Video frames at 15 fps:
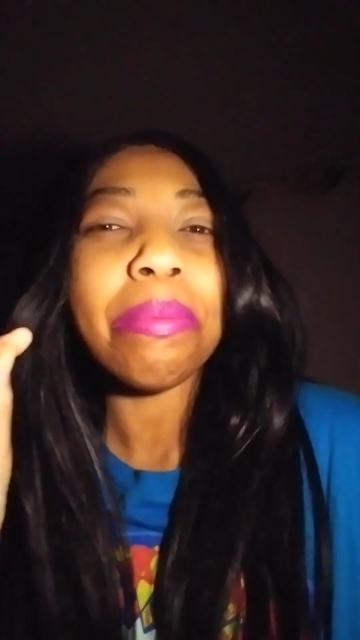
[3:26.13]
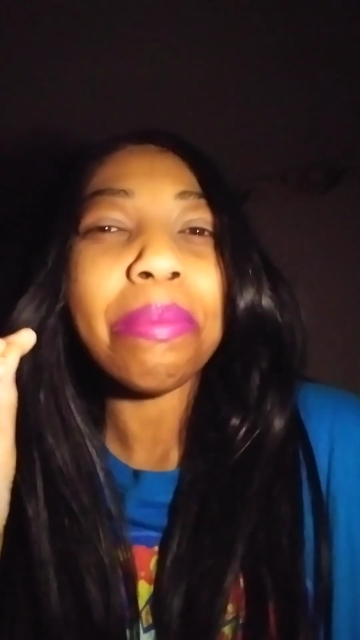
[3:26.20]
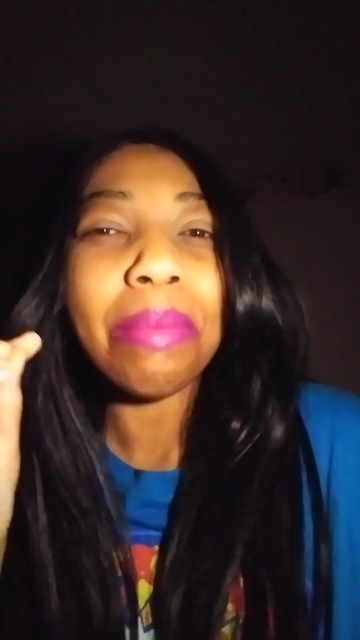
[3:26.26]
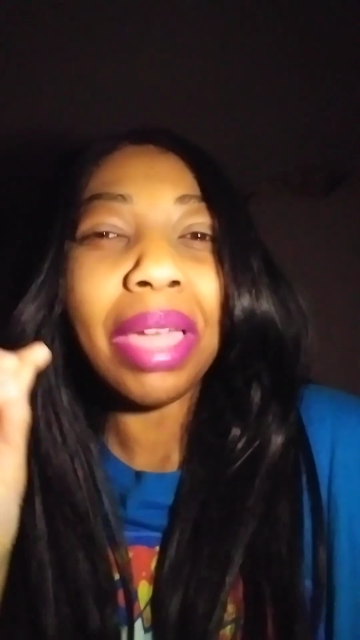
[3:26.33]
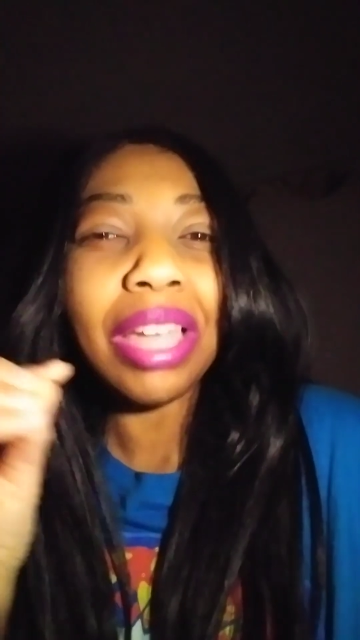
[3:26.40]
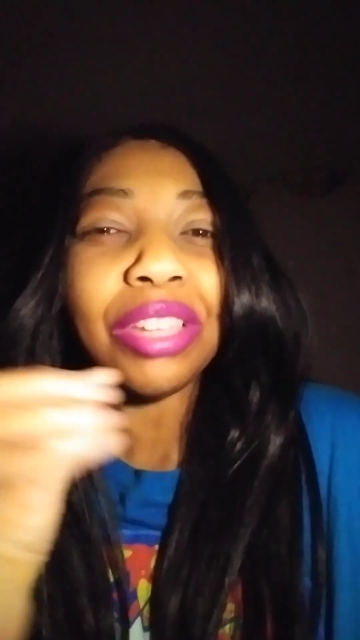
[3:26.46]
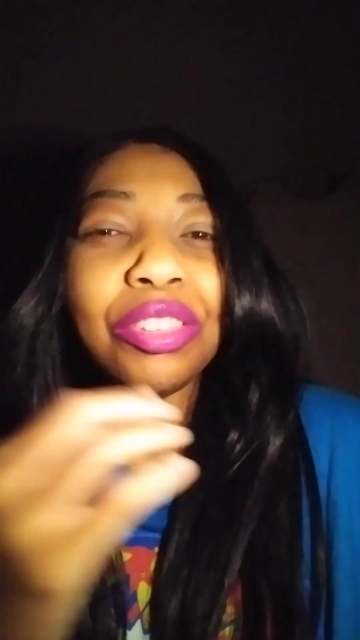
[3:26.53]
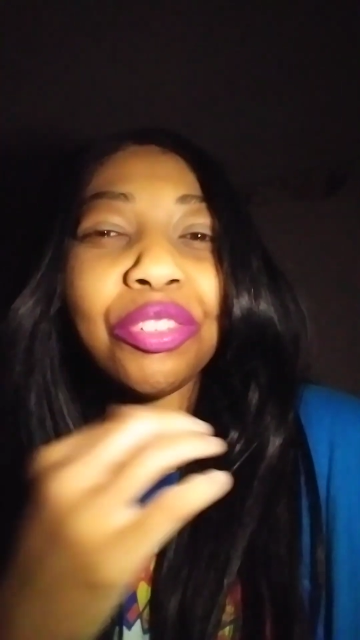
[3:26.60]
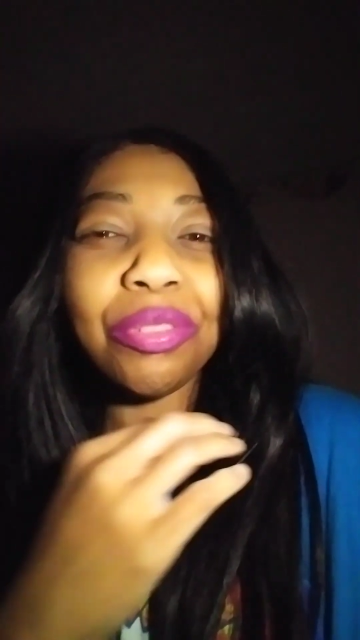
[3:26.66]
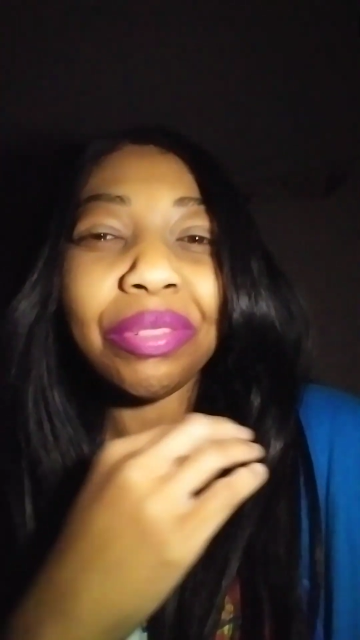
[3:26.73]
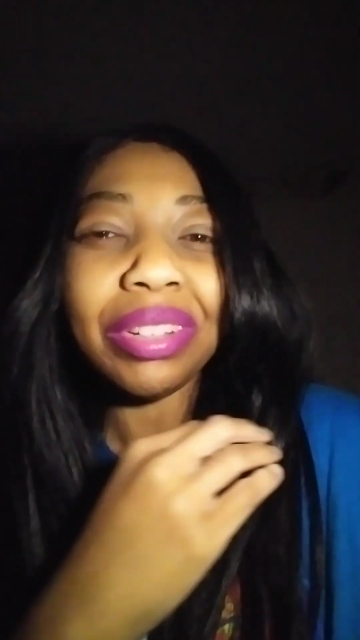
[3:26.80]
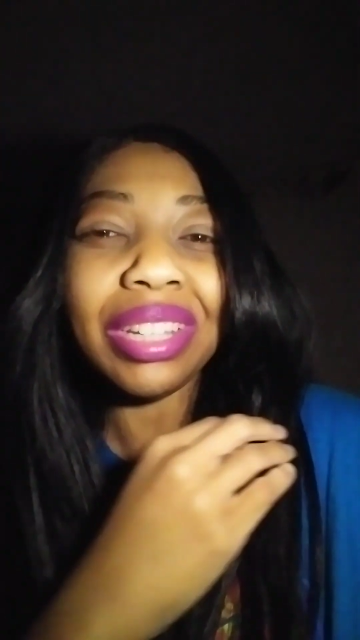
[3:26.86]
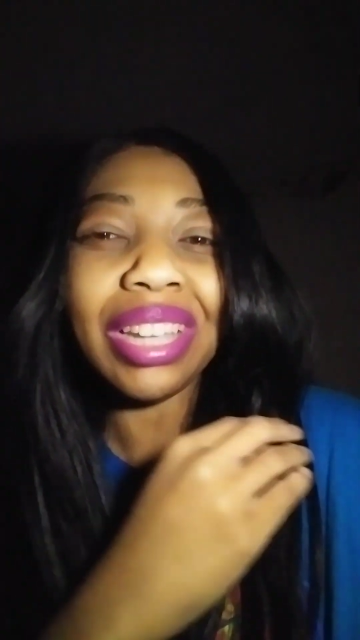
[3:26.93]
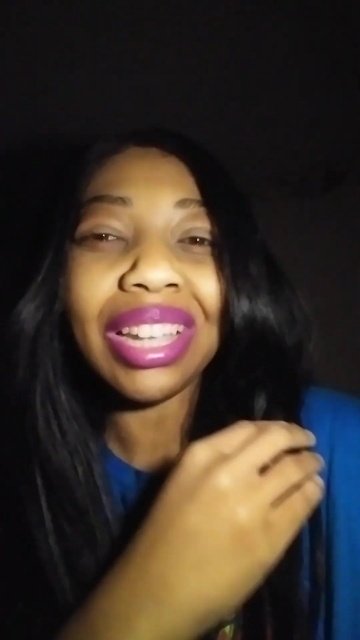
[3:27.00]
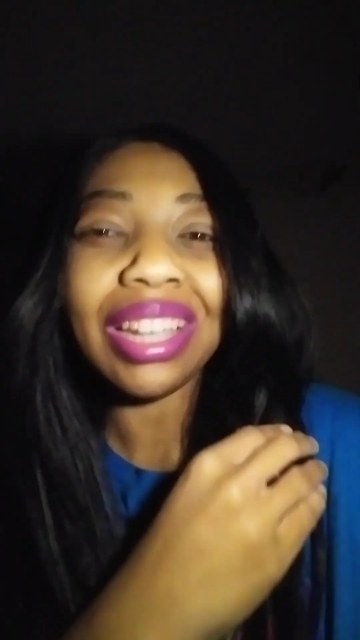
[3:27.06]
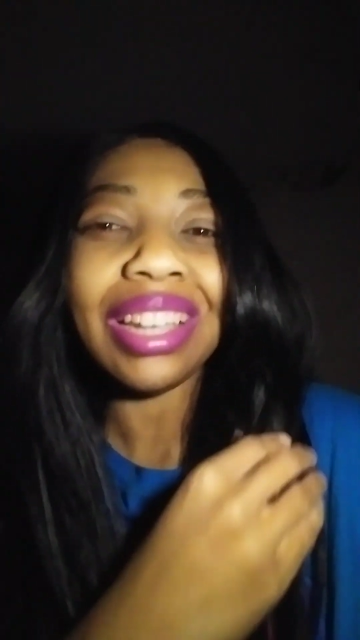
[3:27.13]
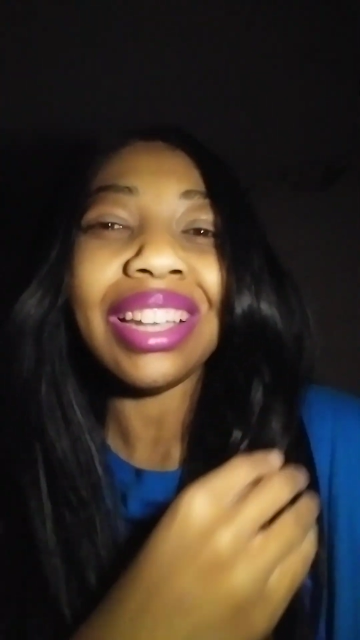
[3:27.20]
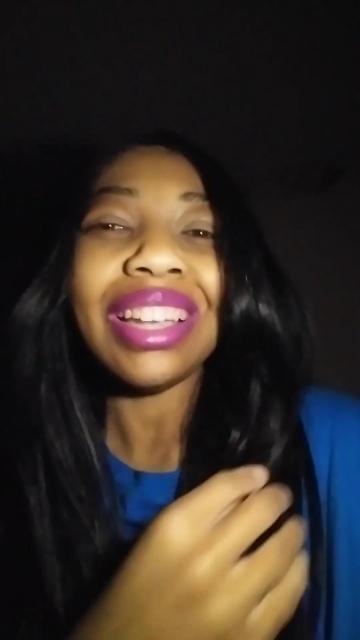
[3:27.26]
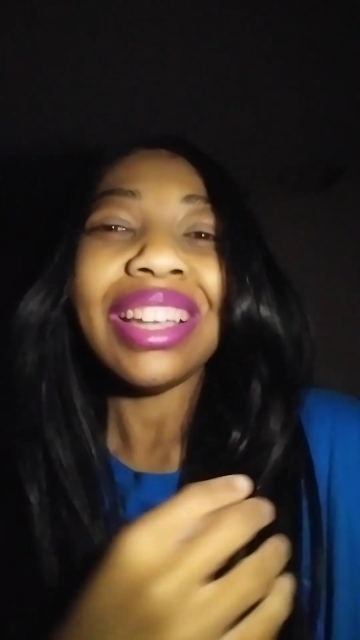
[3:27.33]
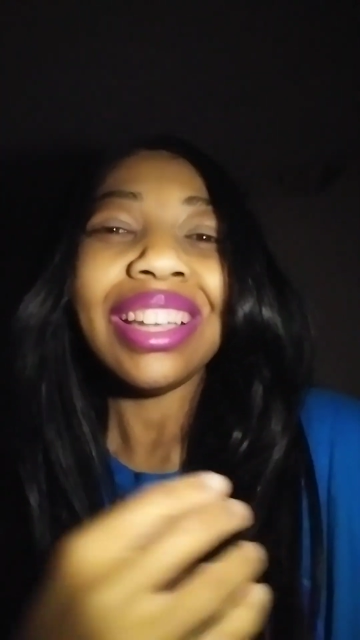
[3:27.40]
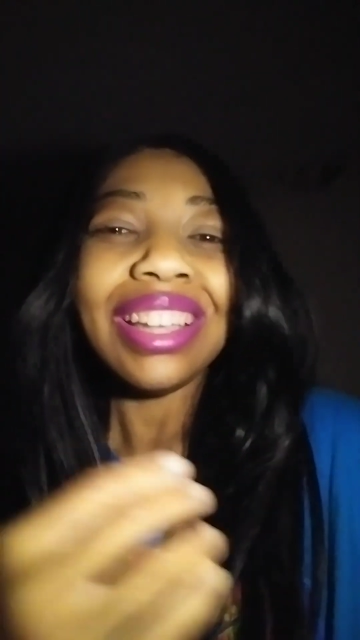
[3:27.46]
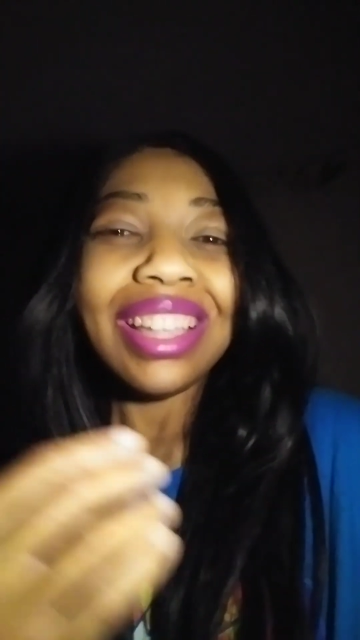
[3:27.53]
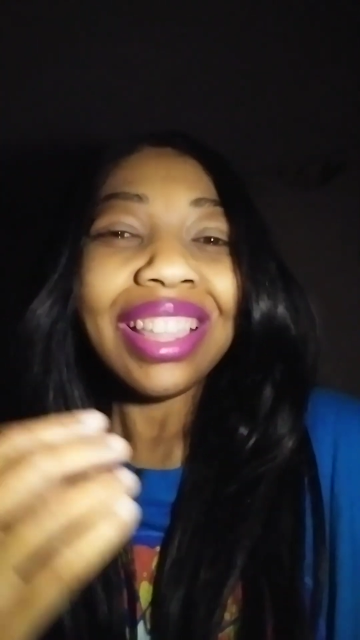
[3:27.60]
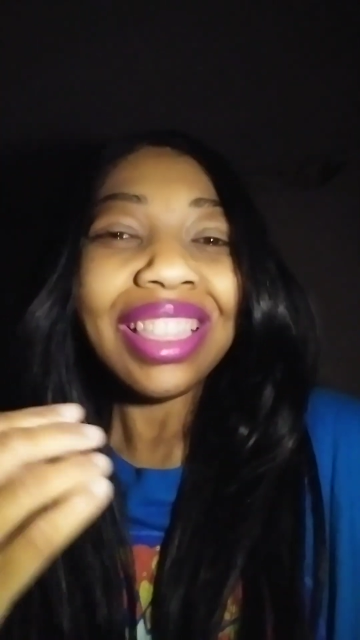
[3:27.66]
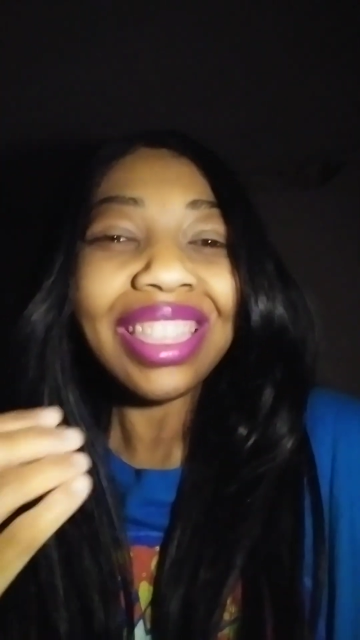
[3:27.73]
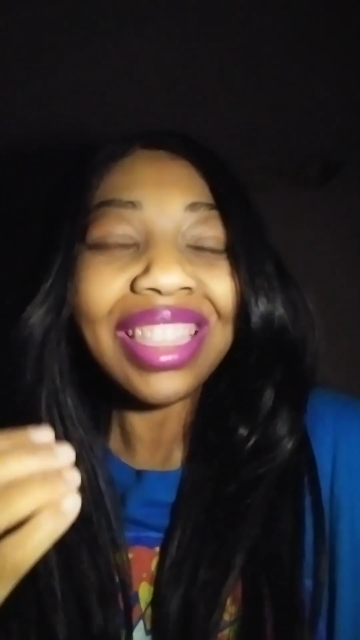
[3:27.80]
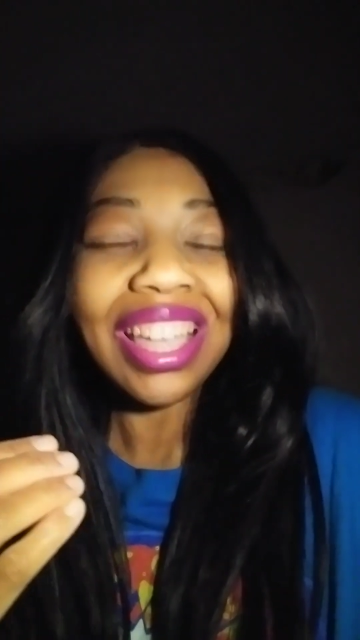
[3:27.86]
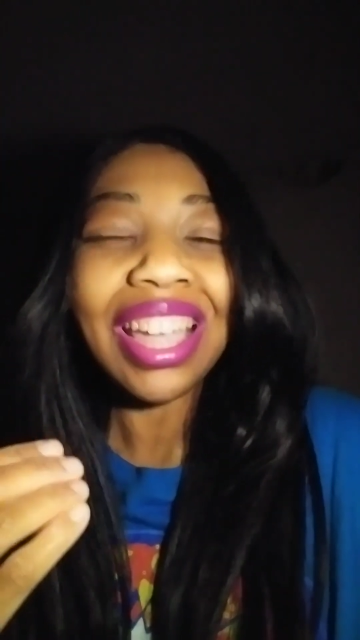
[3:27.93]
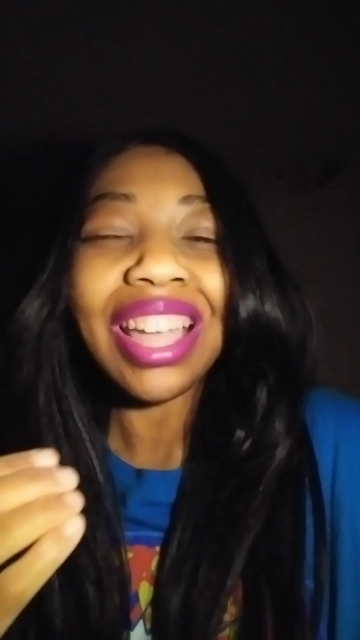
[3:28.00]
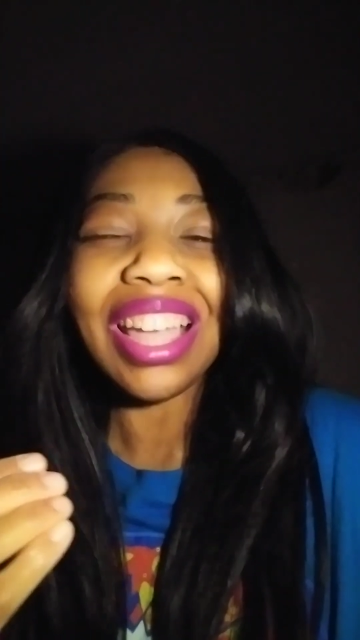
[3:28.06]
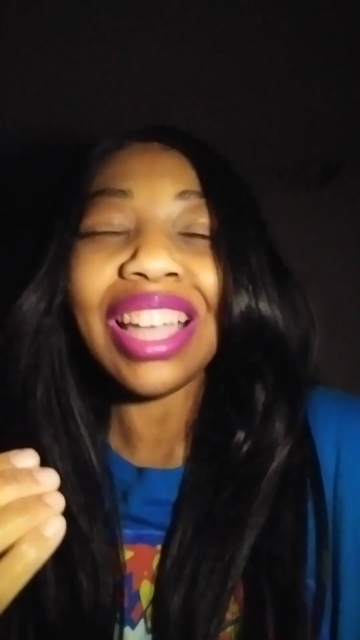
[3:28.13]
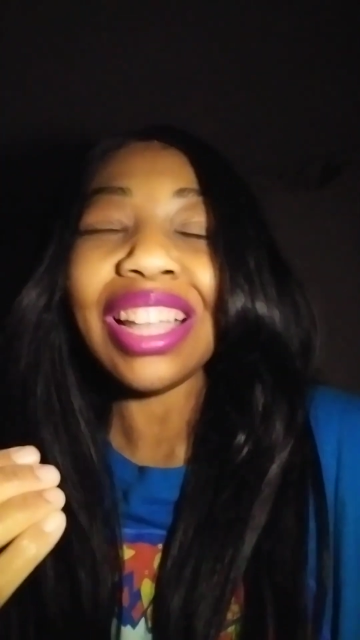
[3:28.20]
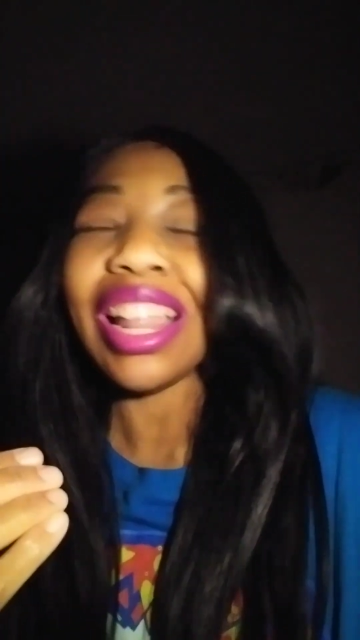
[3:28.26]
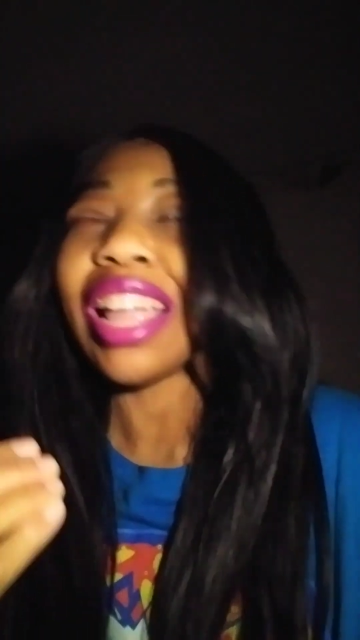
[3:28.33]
matronly thing.